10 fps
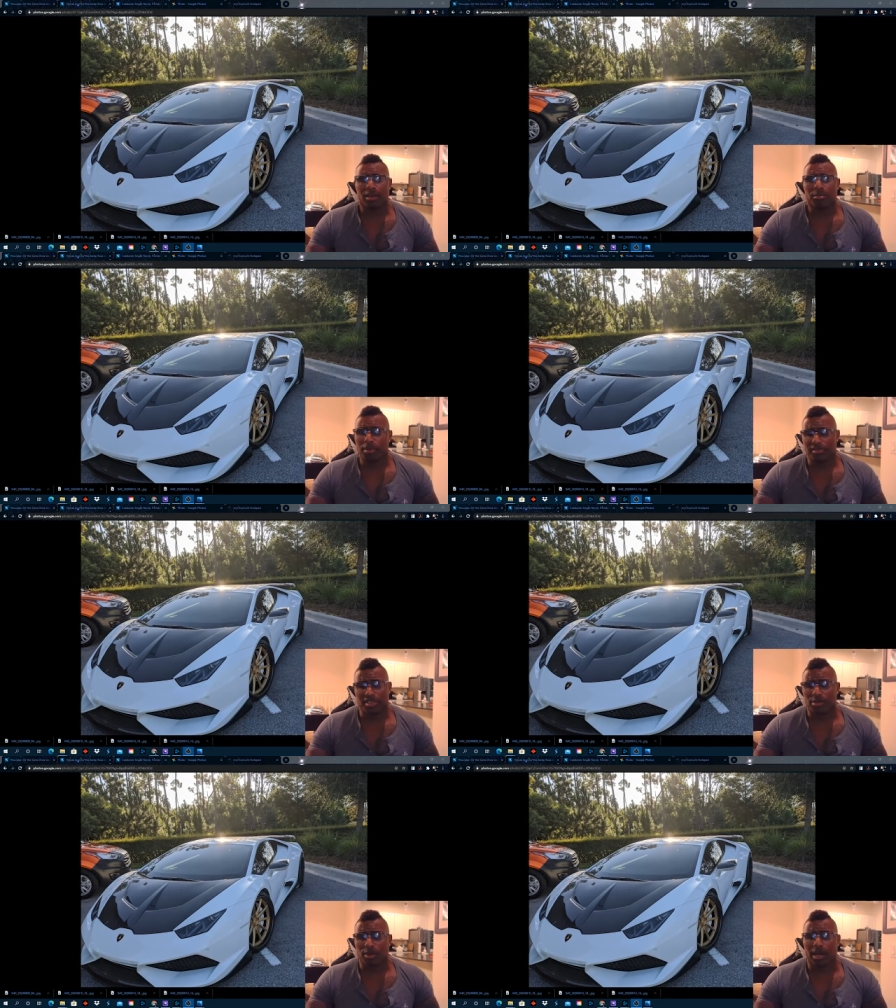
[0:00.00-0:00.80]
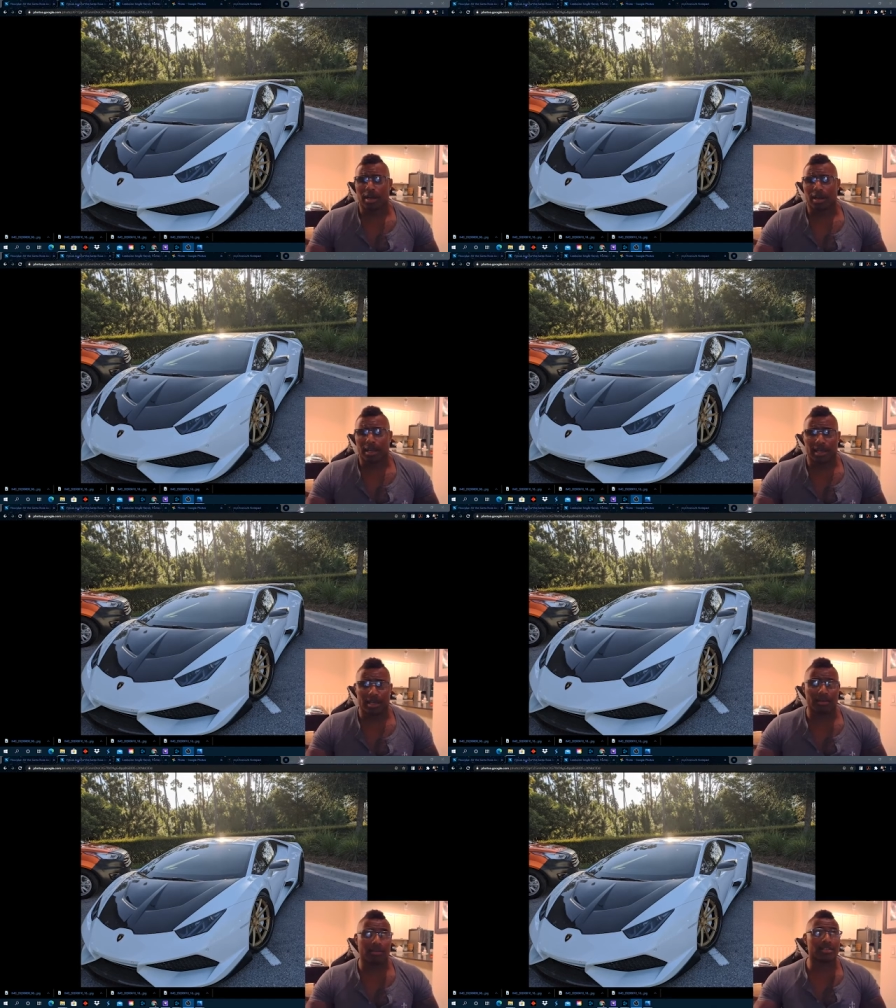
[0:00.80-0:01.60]
move somewhere and
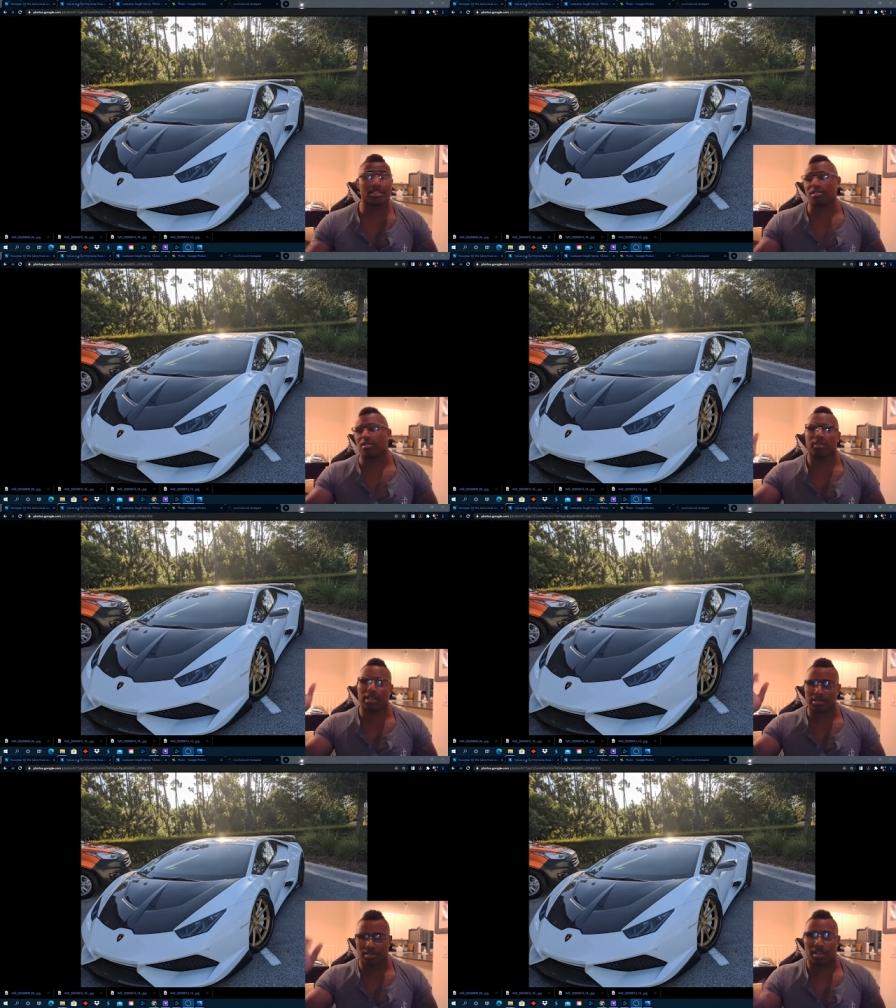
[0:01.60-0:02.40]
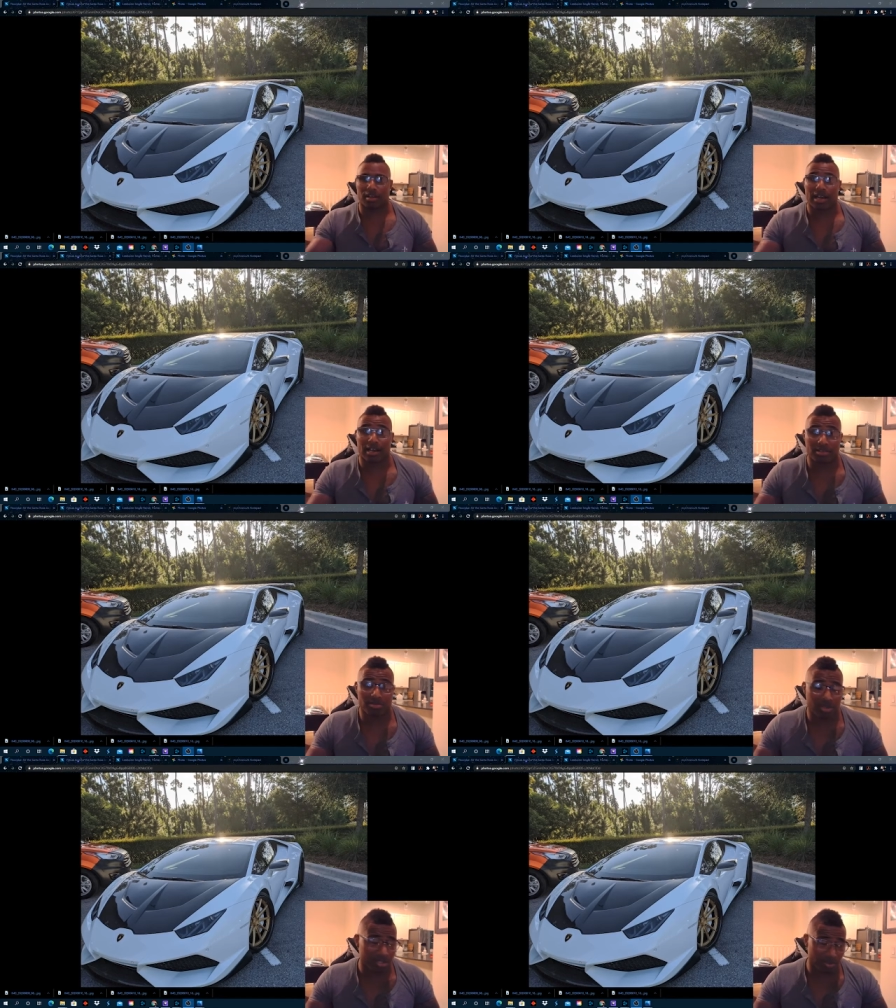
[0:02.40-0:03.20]
get a $600,000 house,
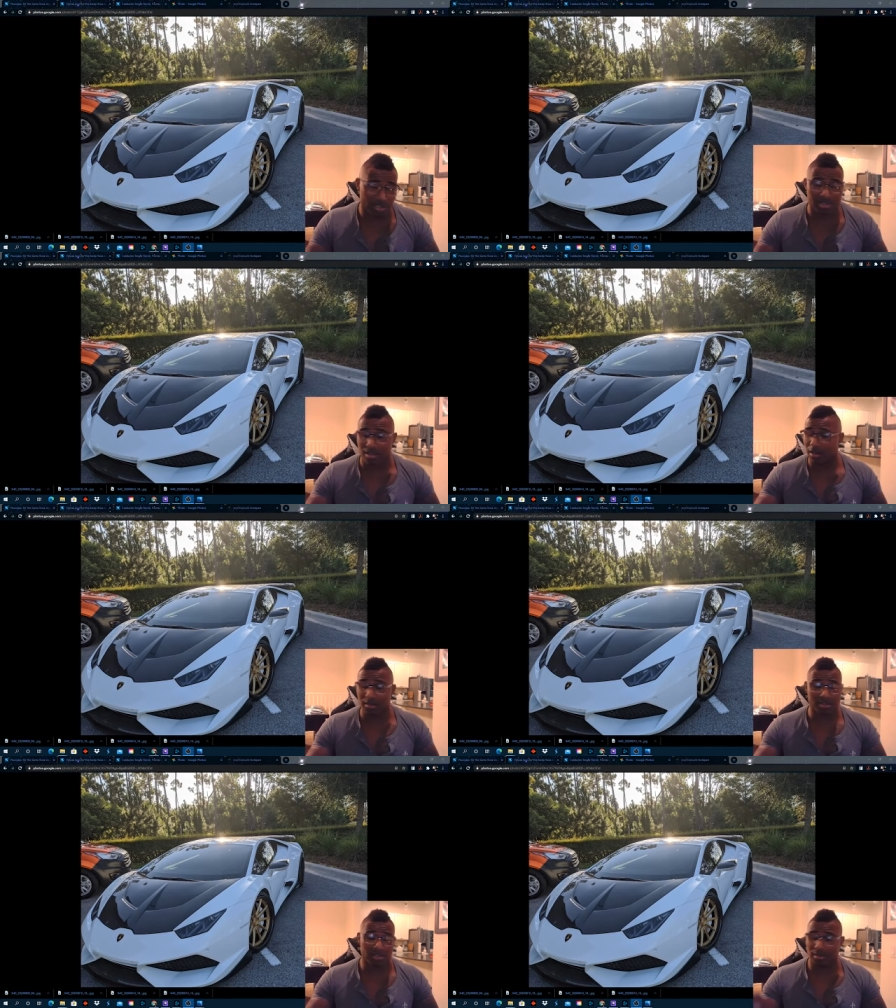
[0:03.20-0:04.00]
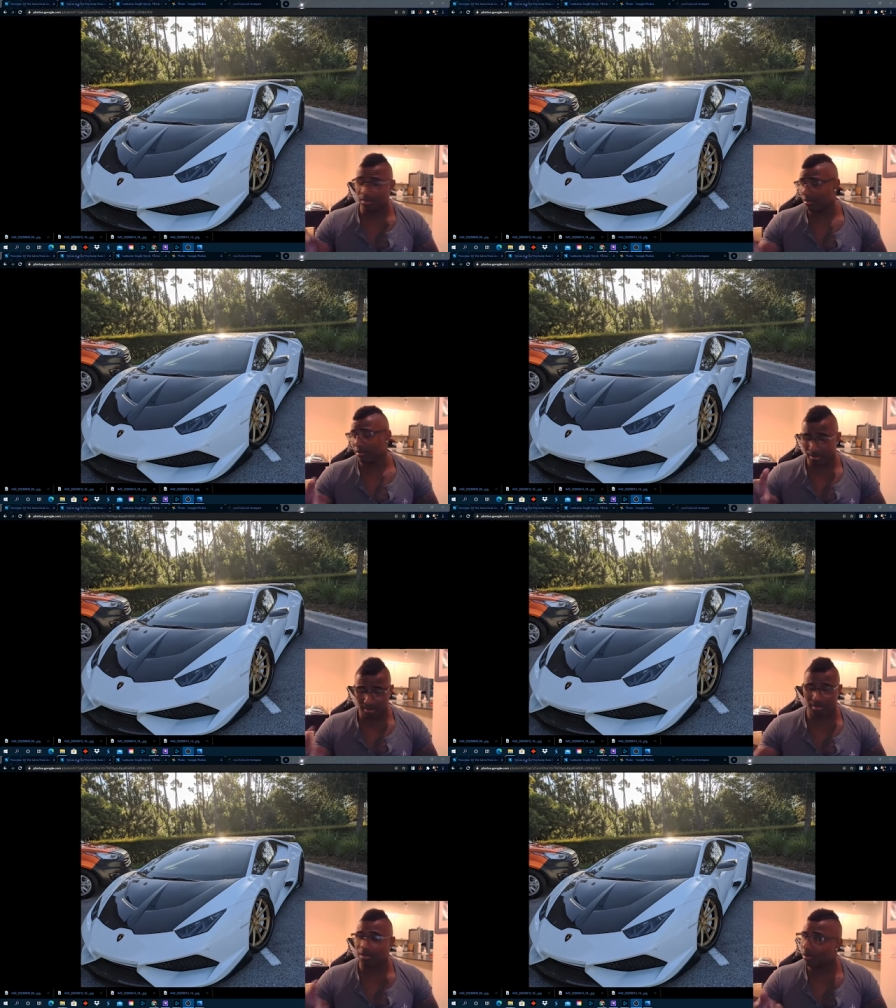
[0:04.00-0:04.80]
which was also
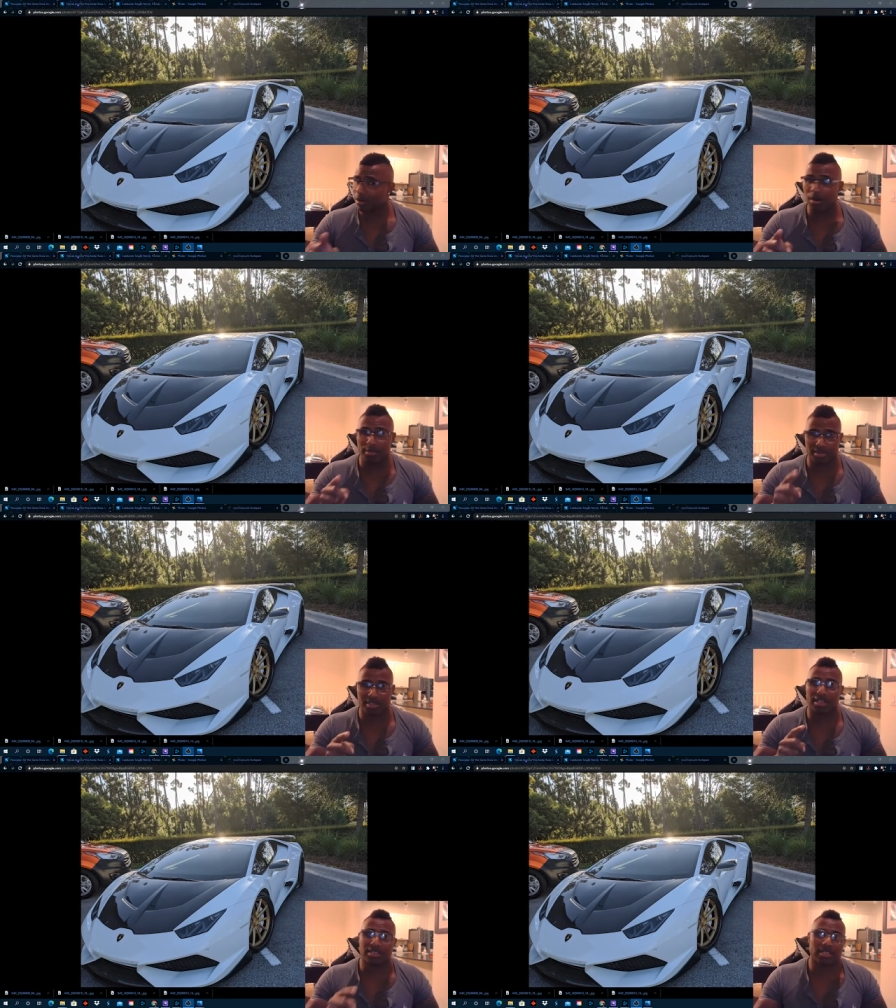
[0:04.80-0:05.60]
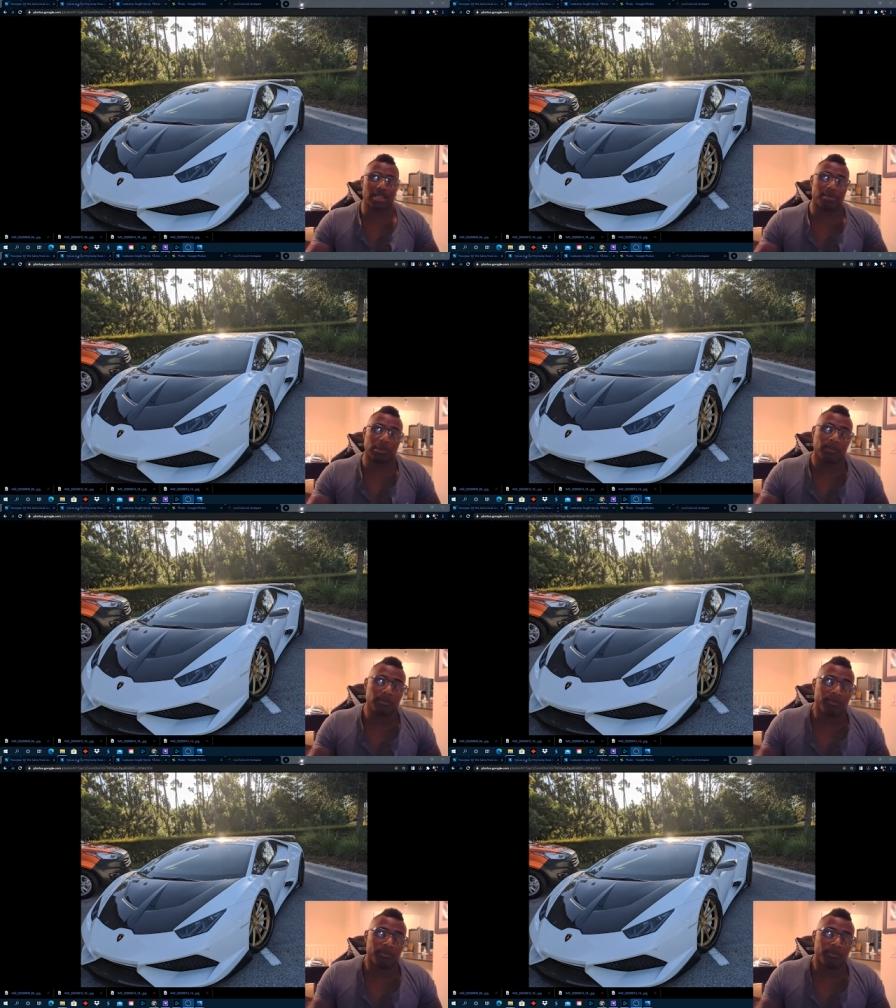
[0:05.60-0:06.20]
almost on the table.